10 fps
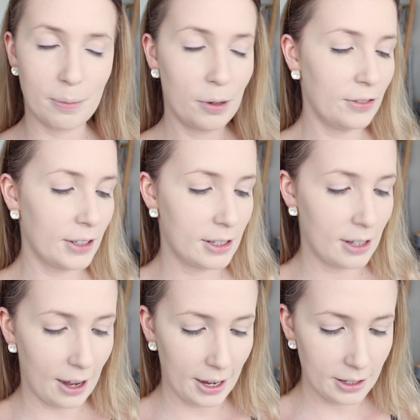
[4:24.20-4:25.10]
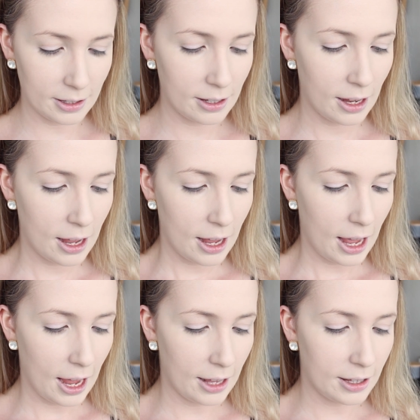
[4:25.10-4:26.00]
is the perfect size,
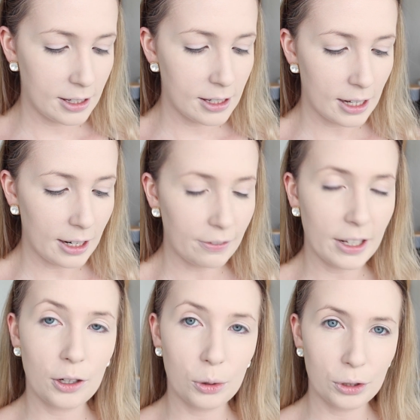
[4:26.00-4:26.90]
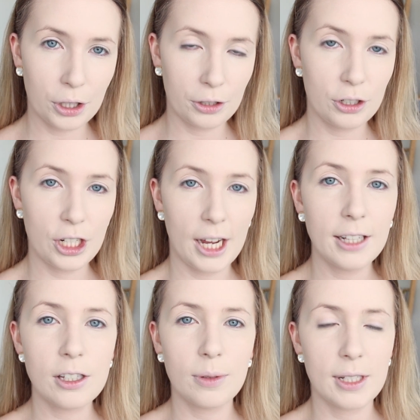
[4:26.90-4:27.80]
and this is a lovely cool tone
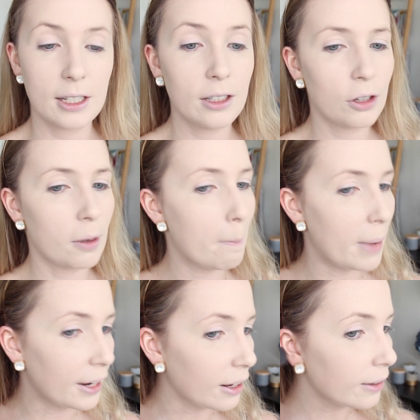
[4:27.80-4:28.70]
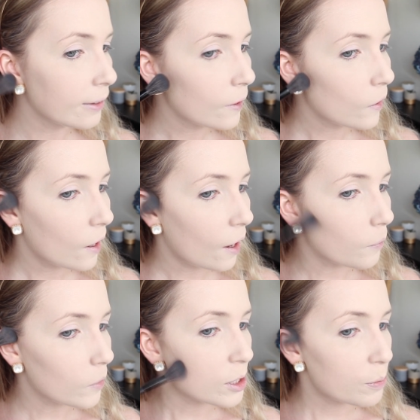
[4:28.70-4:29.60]
shade, so it doesn't look muddy.
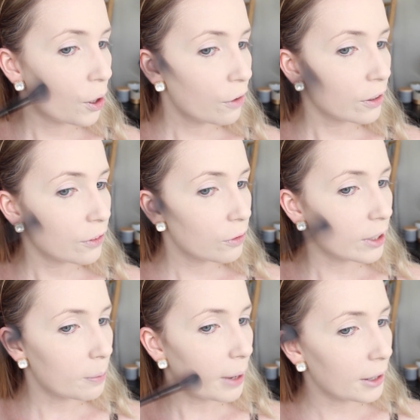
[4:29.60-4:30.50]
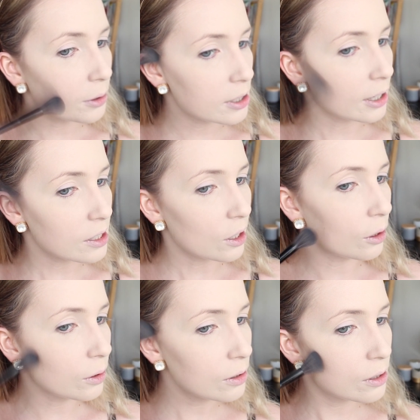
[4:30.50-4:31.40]
It's perfect for really pale skin
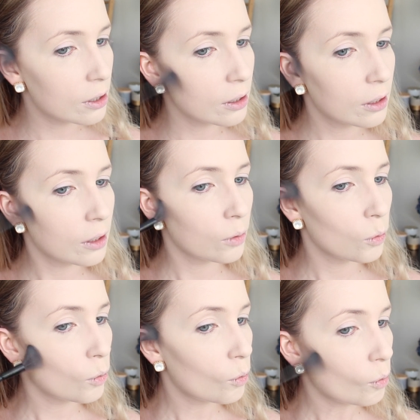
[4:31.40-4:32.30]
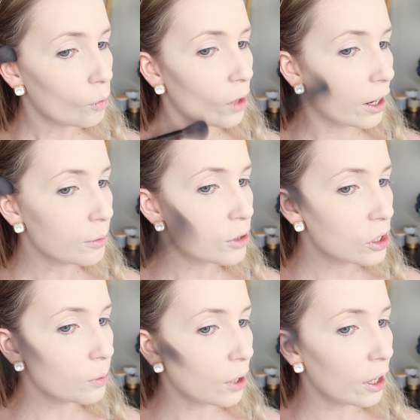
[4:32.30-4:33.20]
tones. And I'm
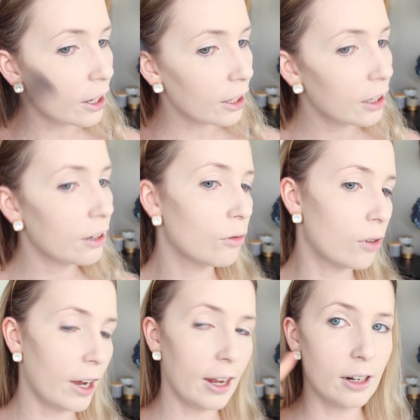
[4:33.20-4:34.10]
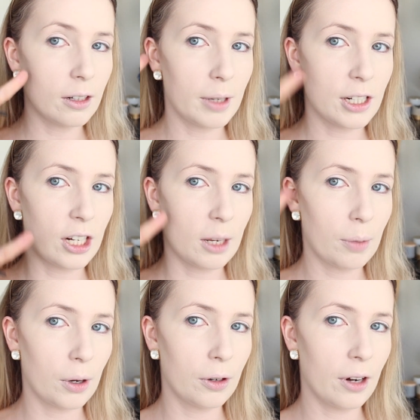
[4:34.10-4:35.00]
just applying it right under my
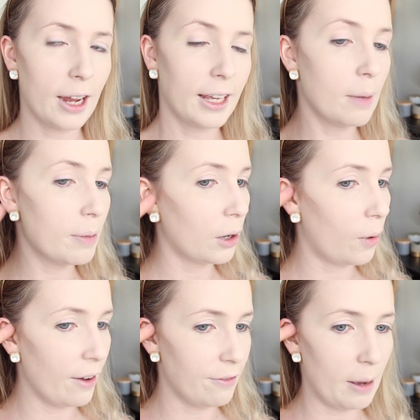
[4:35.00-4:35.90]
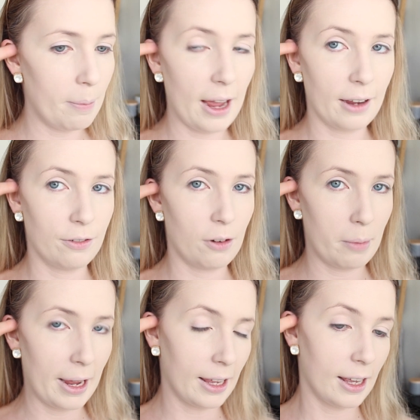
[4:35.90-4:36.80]
cheekbone. I keep it quite far back from
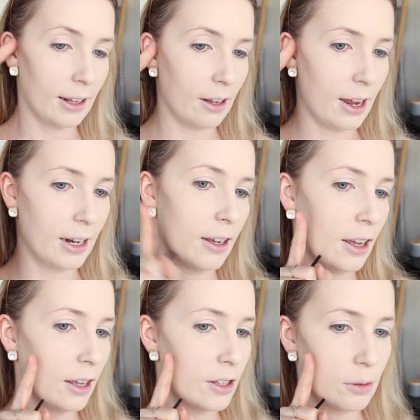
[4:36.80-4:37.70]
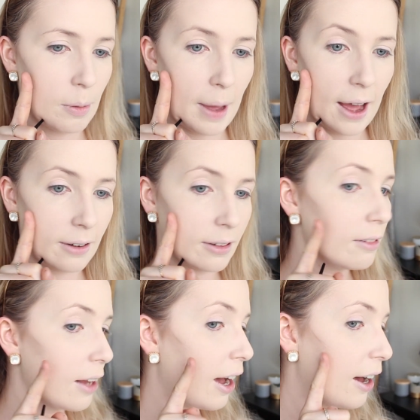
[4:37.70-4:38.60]
my hairline to about
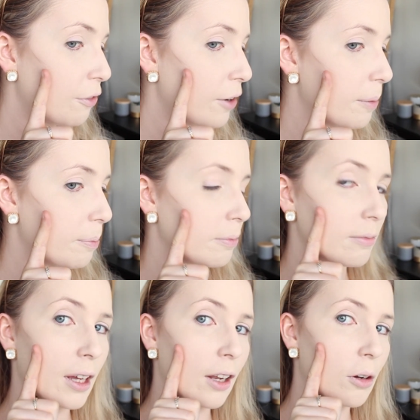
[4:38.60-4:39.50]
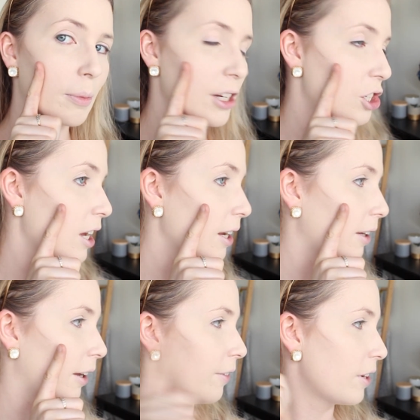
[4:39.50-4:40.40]
halfway along my cheek.
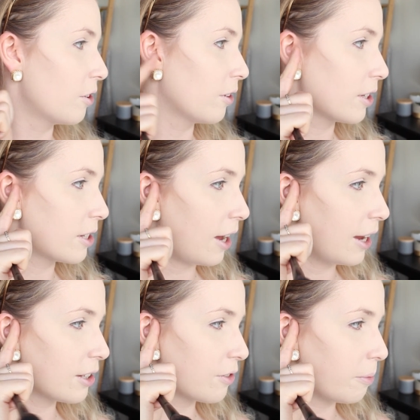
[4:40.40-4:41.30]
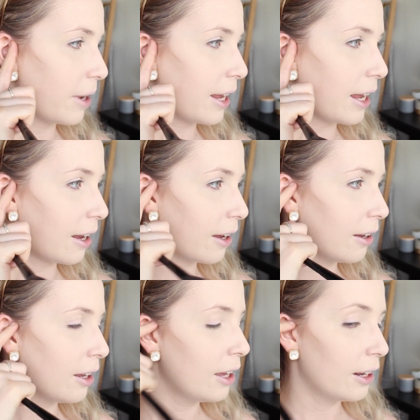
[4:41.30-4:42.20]
Like if I turn on the side, it's from my
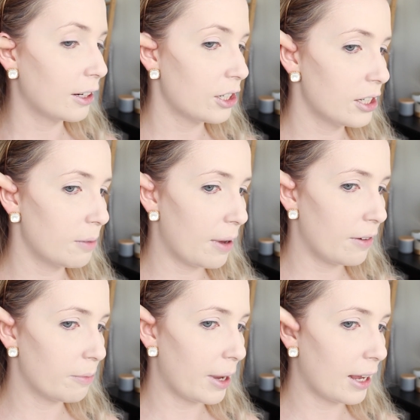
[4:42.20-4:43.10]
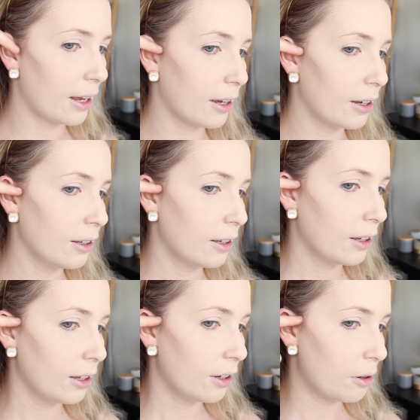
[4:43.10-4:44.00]
ear, like just above my ear
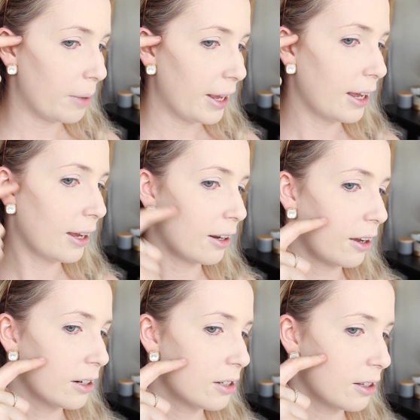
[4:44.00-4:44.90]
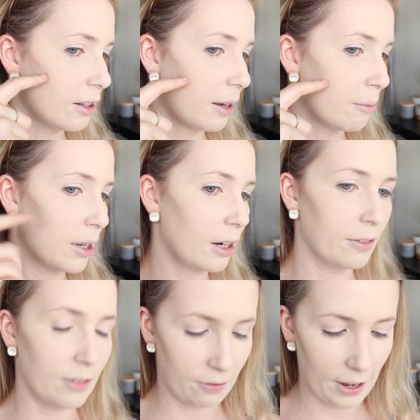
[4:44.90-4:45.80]
on my hairline to like middle
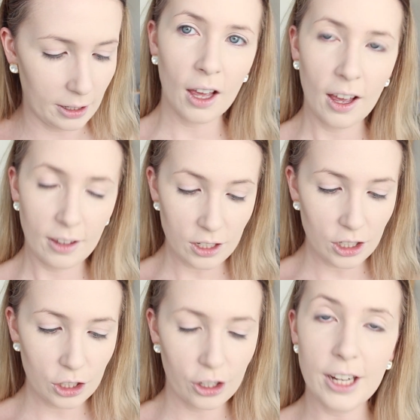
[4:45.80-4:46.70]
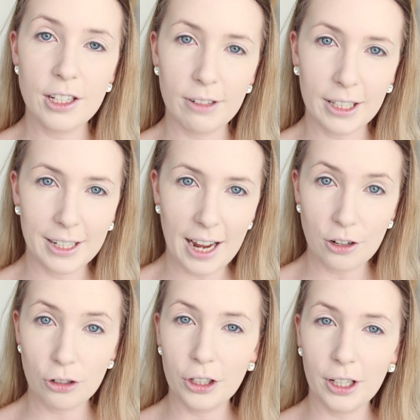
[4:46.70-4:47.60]
of the face. And this just creates a really
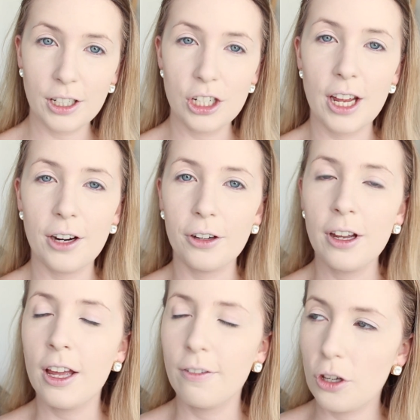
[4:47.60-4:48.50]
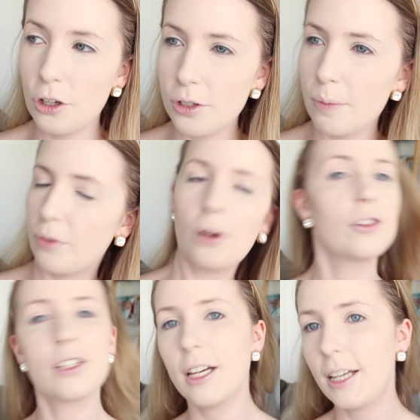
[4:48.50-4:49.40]
natural looking shadow. If you use a
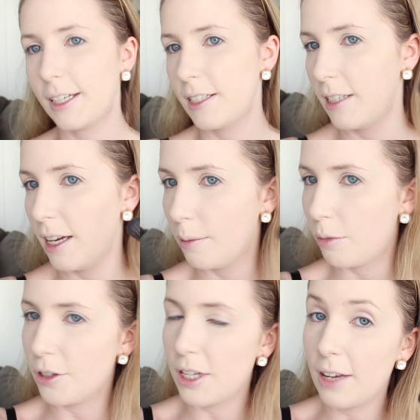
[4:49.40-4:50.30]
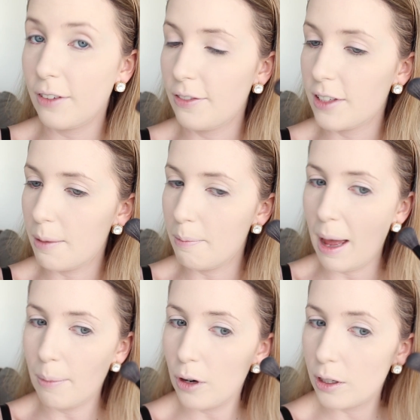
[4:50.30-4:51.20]
bronzer, like a standard bronzer, even if it's a
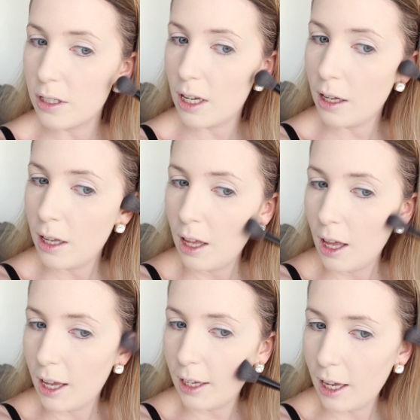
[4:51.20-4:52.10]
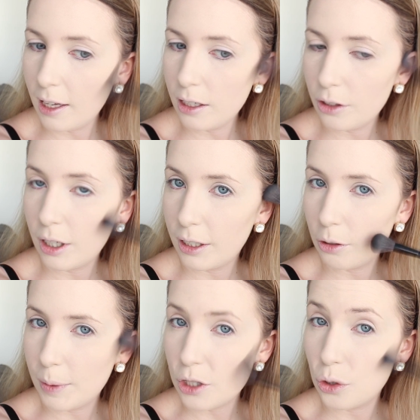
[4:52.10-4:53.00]
matte bronzer, it can look a
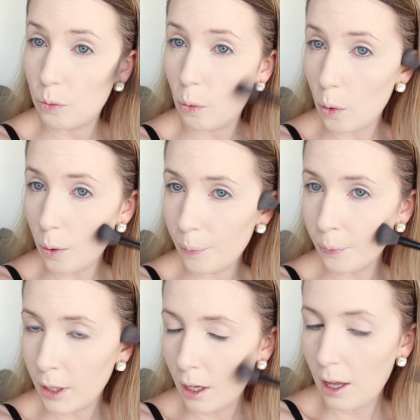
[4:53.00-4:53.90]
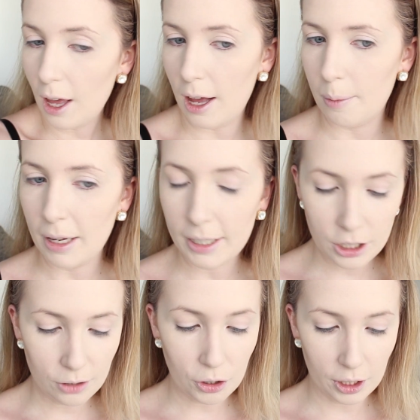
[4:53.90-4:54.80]
little bit too warm.
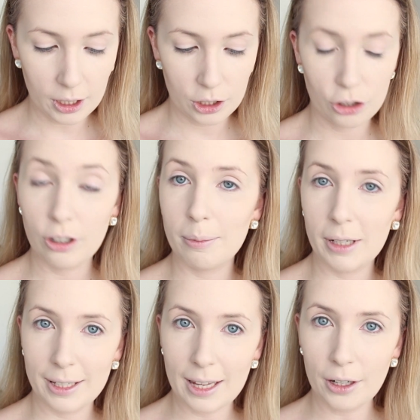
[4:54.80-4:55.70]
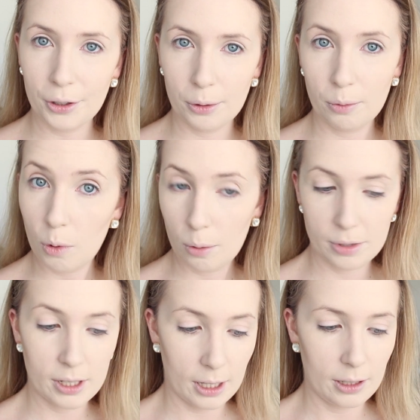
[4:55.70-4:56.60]
Unless you've got an extremely yellow warm
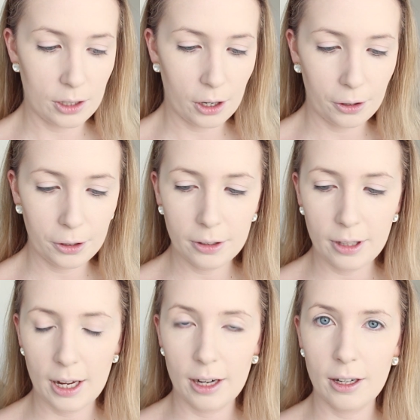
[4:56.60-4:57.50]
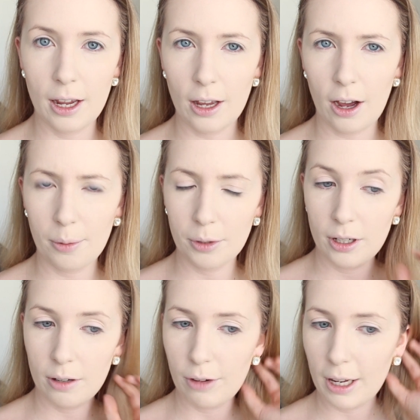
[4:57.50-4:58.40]
skin tone, then I
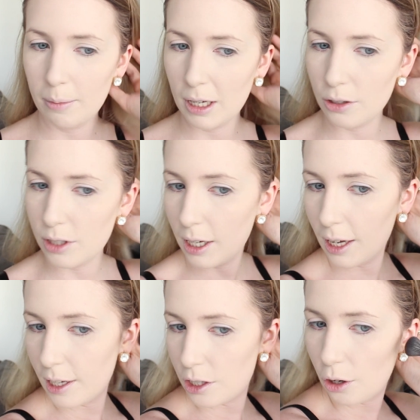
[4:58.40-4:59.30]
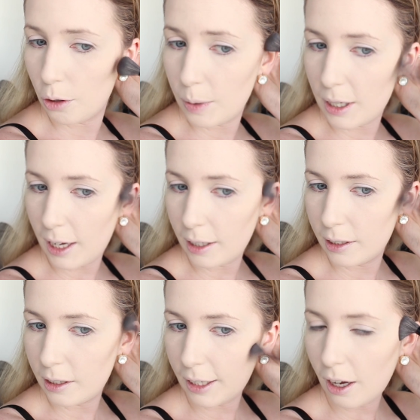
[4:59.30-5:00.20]
would recommend using a taupey
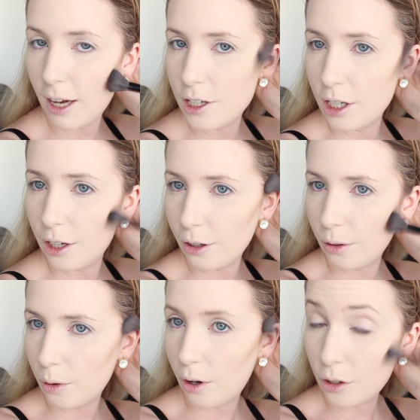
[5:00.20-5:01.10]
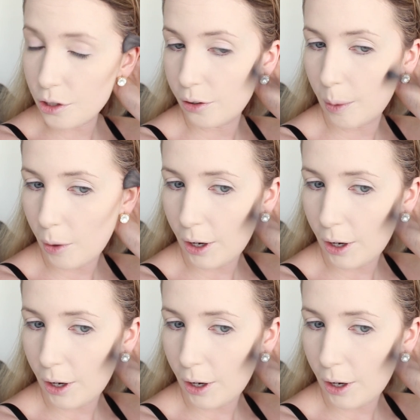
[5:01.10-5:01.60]
coloured like eyeshadow or contouring